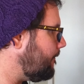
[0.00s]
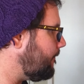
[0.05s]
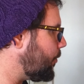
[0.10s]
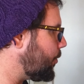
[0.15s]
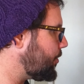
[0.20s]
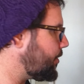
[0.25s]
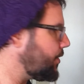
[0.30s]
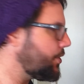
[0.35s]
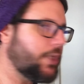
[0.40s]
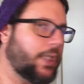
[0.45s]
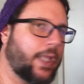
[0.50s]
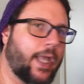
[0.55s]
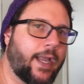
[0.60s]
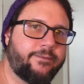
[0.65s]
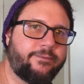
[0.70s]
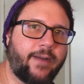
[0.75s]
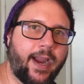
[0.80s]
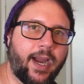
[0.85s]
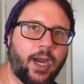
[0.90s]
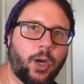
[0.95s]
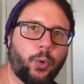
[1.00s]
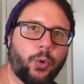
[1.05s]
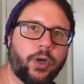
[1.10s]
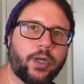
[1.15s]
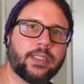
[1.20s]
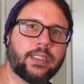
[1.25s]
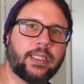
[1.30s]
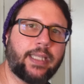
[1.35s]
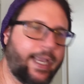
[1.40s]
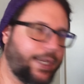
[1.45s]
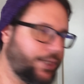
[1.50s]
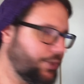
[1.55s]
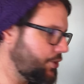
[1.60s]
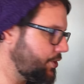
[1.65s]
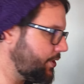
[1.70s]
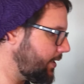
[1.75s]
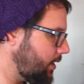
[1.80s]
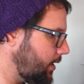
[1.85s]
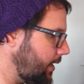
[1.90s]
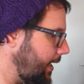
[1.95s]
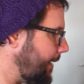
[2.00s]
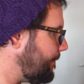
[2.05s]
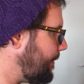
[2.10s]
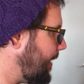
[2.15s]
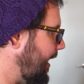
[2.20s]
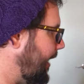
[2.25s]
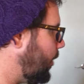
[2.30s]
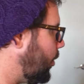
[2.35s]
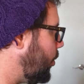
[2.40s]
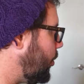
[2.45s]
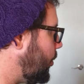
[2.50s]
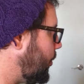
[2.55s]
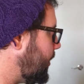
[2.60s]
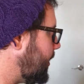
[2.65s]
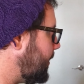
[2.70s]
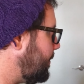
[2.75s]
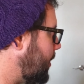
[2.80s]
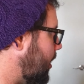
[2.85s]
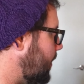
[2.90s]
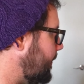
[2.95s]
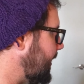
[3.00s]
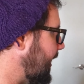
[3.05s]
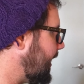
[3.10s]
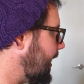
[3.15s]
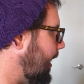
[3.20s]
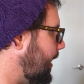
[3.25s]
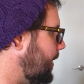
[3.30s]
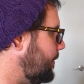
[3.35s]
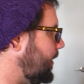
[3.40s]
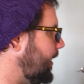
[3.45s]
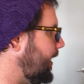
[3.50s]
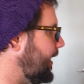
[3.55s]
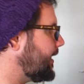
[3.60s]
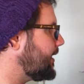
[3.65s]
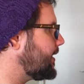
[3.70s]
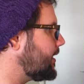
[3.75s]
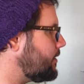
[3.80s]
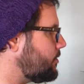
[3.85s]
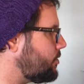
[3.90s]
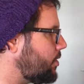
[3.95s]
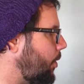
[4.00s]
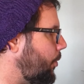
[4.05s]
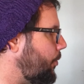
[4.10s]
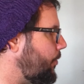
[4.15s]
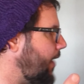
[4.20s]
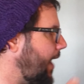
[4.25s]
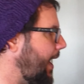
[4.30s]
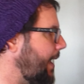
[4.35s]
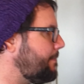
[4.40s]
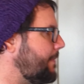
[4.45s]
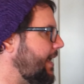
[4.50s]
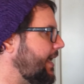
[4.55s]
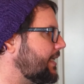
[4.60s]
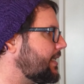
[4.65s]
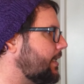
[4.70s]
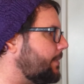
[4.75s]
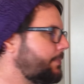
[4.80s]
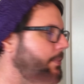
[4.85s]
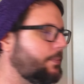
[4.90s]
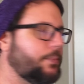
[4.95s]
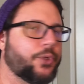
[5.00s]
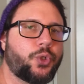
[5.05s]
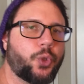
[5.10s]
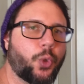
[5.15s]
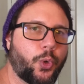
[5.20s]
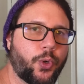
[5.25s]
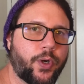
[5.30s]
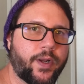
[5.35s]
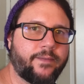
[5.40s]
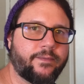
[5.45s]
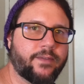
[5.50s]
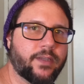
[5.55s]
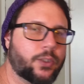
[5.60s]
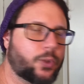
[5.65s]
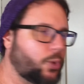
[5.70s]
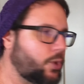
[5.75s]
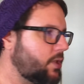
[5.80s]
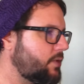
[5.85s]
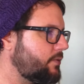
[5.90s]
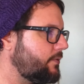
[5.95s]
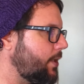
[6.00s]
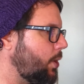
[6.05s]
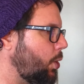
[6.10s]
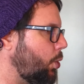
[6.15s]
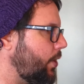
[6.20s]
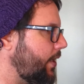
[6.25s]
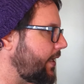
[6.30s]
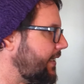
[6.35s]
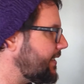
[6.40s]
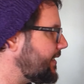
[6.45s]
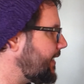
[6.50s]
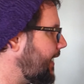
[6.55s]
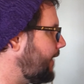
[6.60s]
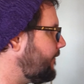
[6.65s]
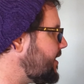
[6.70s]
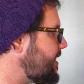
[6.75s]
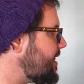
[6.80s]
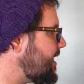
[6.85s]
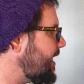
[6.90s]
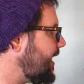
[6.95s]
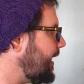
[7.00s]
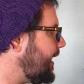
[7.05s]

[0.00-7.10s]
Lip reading: 4th of July fireworks last year at my old apartment complex, and so that makes up a majority of the source recordings. Everything